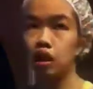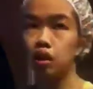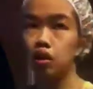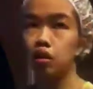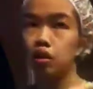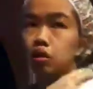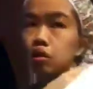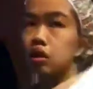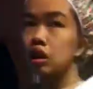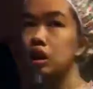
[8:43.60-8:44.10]
I know
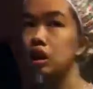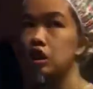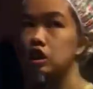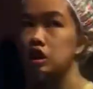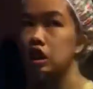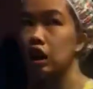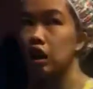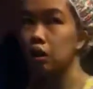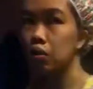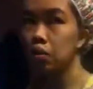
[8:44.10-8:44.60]
you'll take a
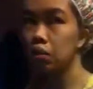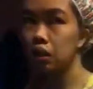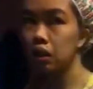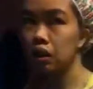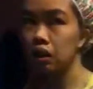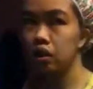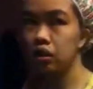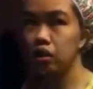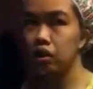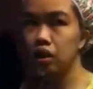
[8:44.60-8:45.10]
shower, but
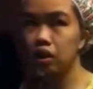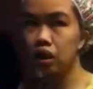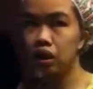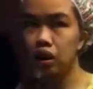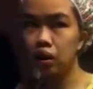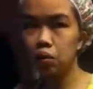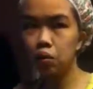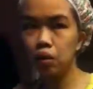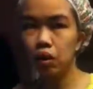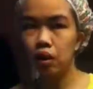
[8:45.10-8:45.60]
then you're gonna
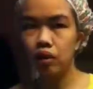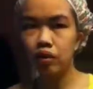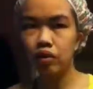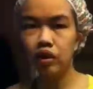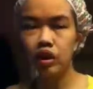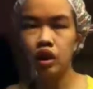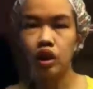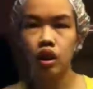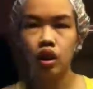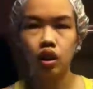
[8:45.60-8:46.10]
get rid of
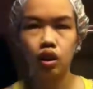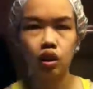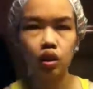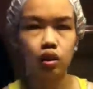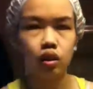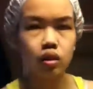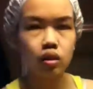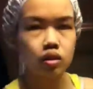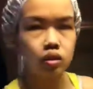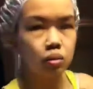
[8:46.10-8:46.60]
your
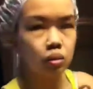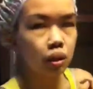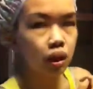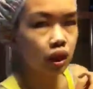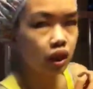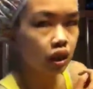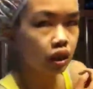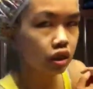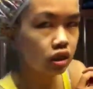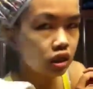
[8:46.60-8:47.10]
clothes and
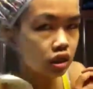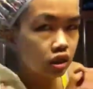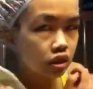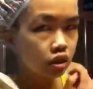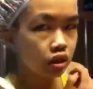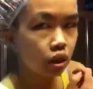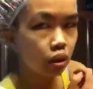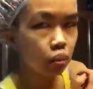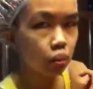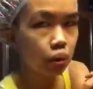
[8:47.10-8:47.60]
whatnot. So
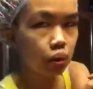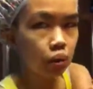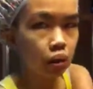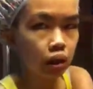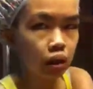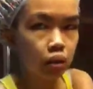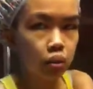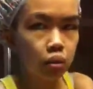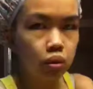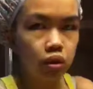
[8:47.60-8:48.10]
it's gonna be
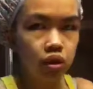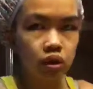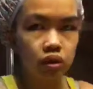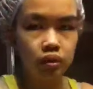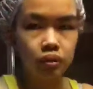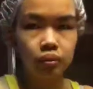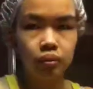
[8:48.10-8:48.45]
quite cool.